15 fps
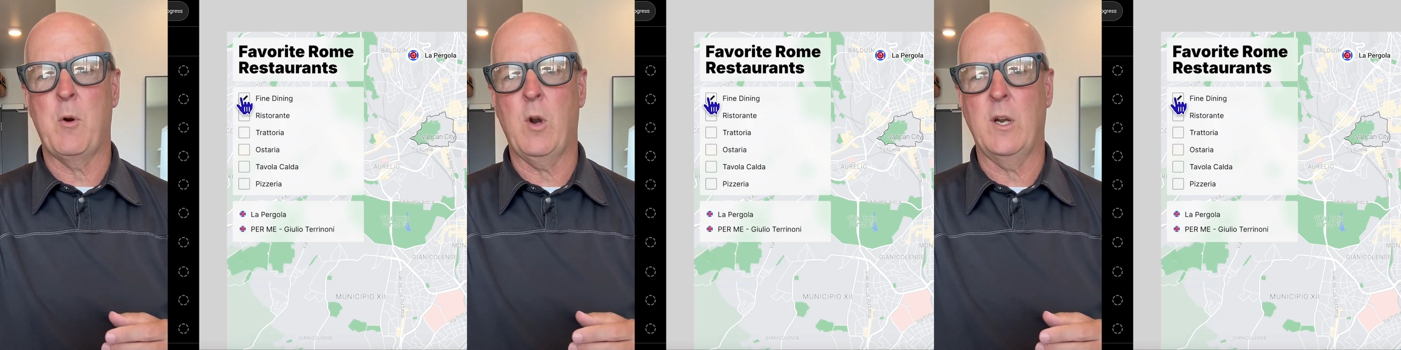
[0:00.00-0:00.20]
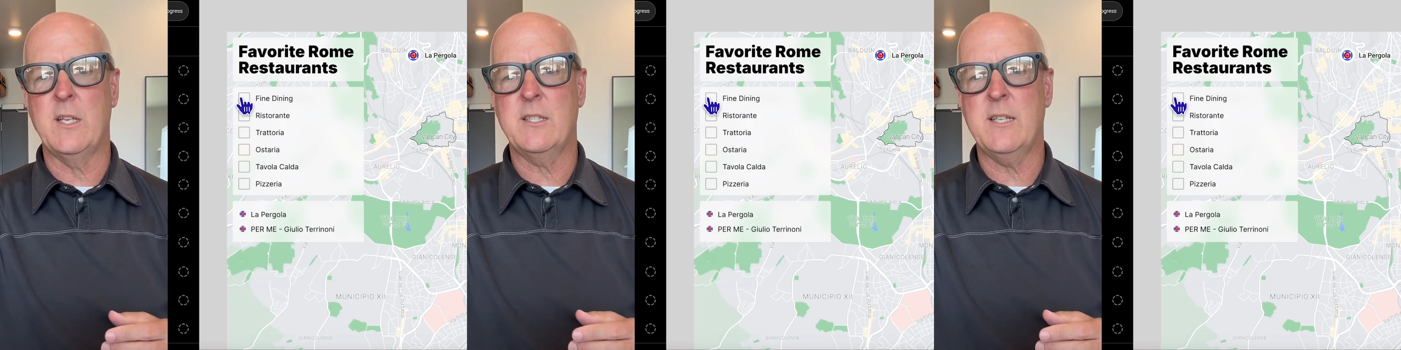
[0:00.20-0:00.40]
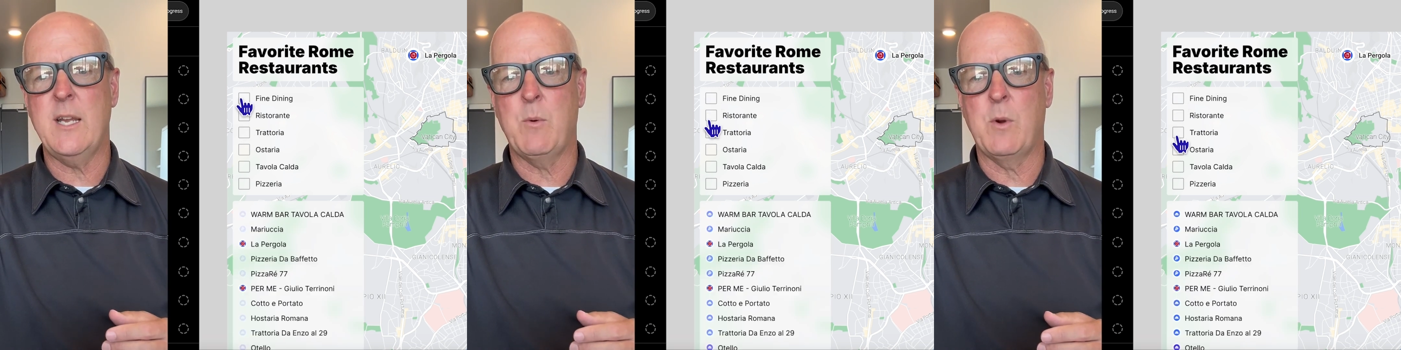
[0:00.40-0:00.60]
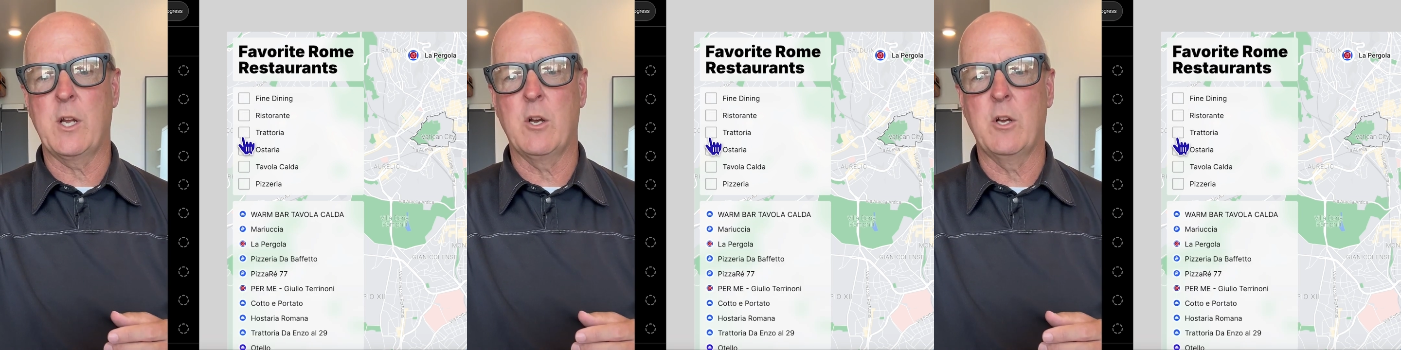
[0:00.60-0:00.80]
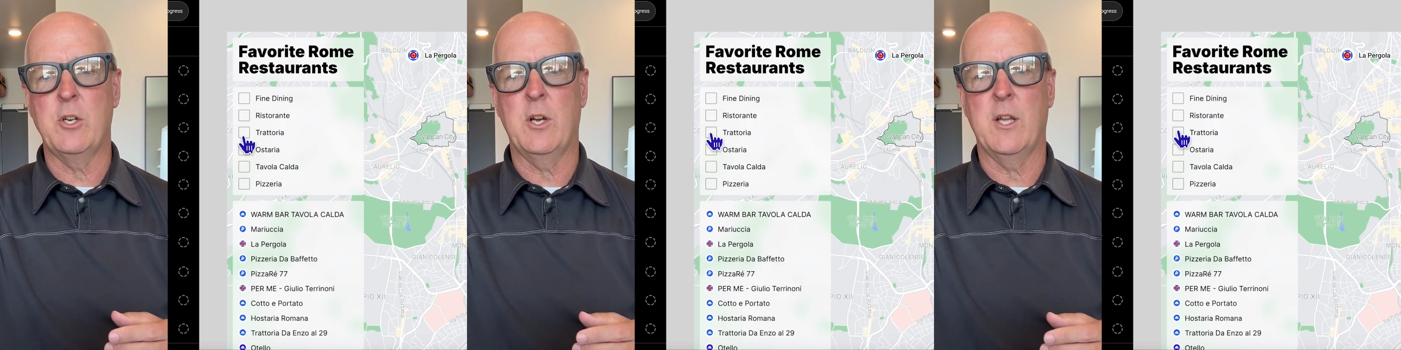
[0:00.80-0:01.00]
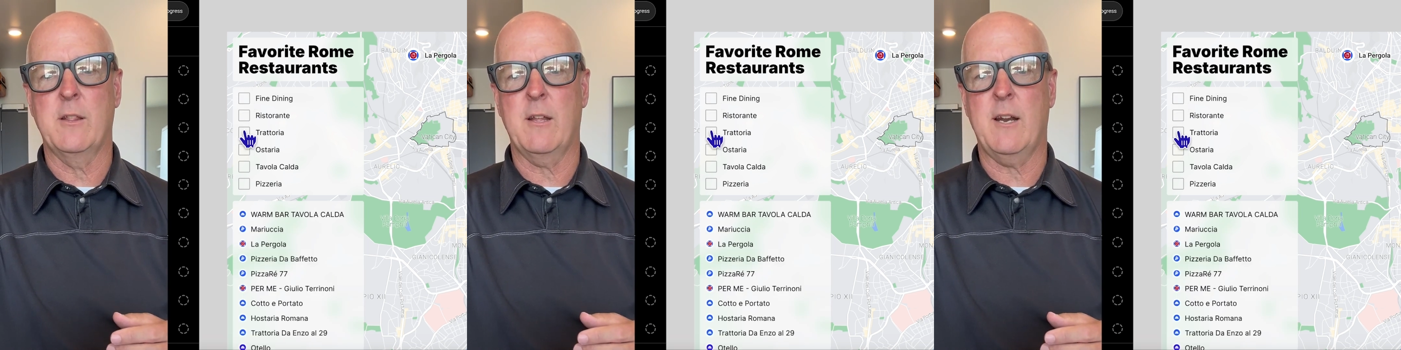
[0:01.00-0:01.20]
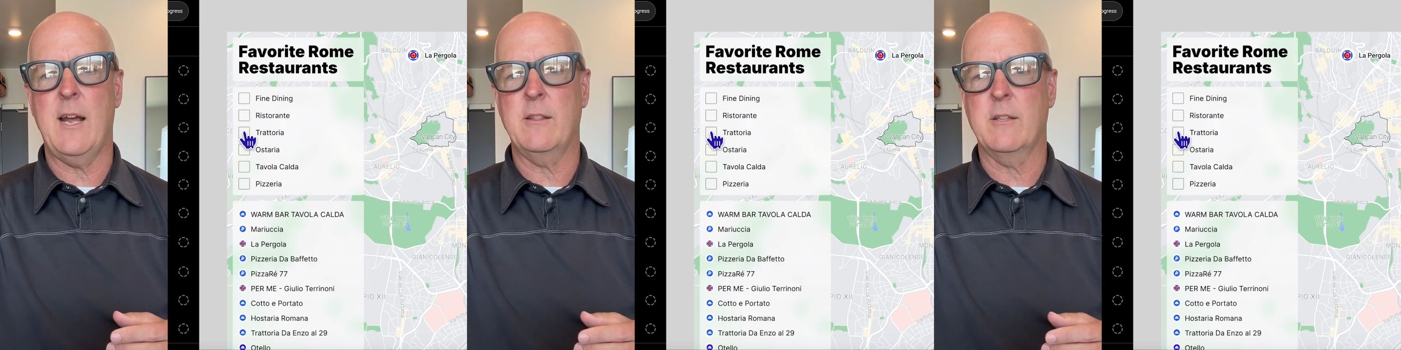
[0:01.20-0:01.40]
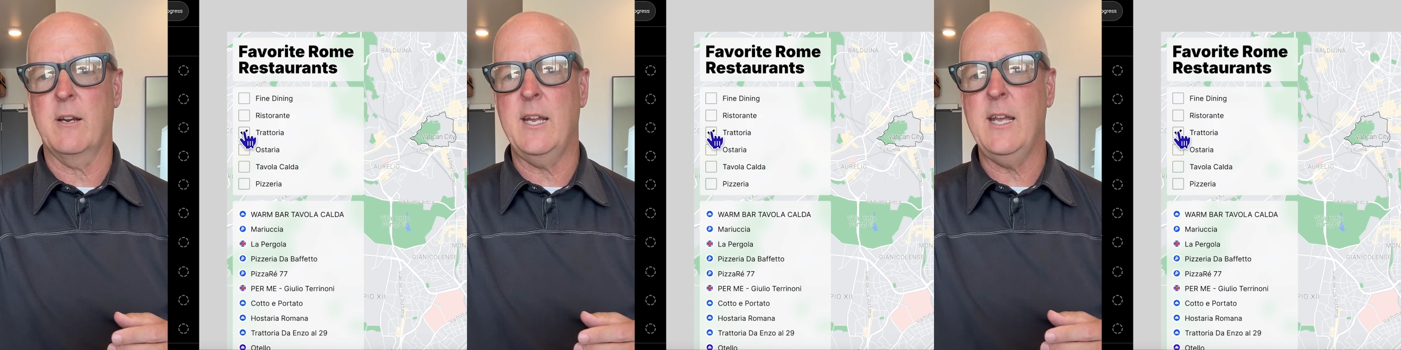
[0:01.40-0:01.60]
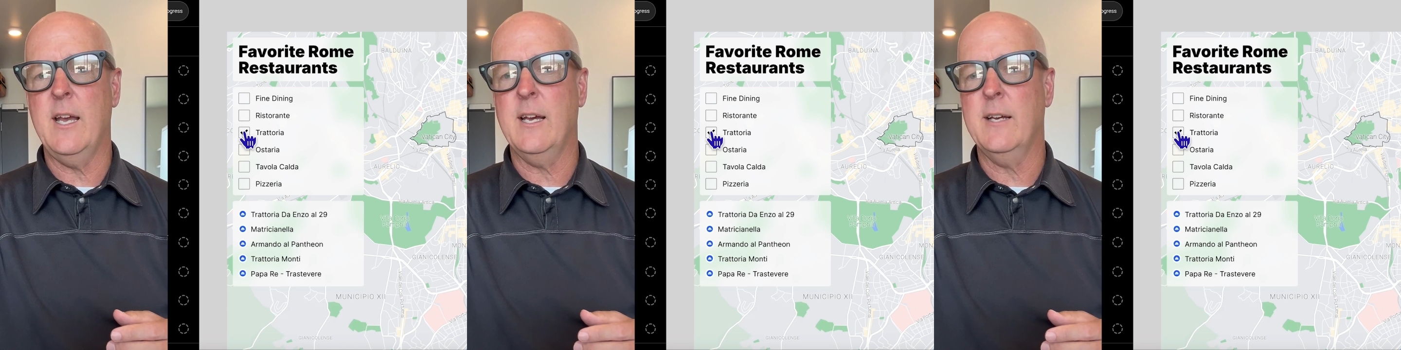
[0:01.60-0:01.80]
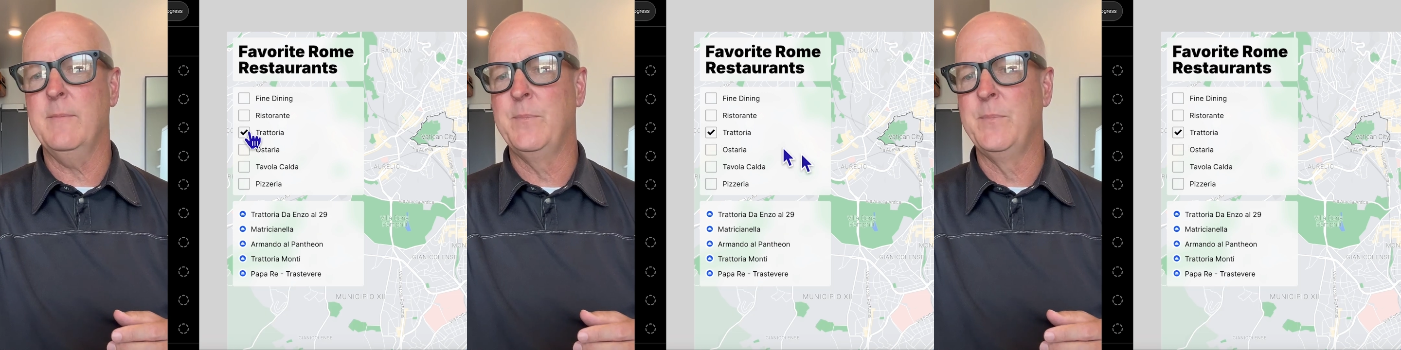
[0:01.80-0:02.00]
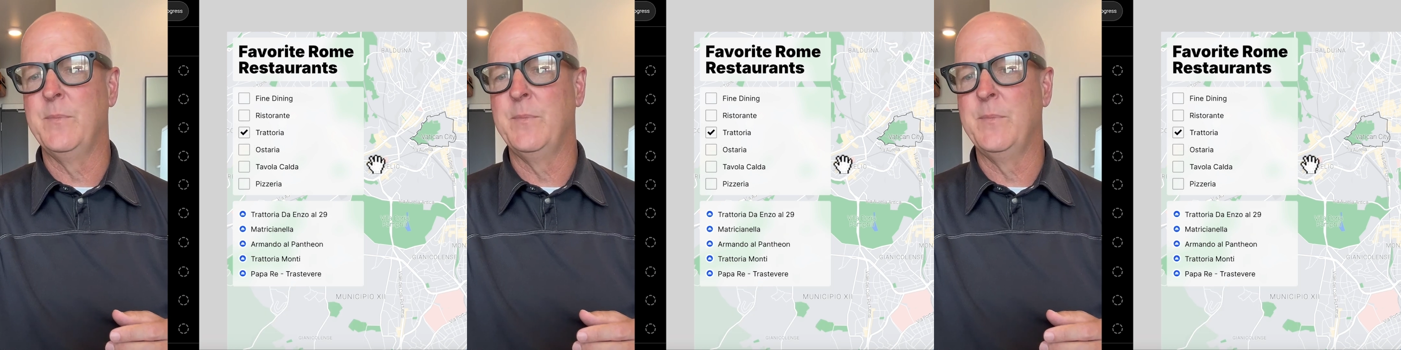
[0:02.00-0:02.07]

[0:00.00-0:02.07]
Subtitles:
Or let's say you want to go to a trattoria.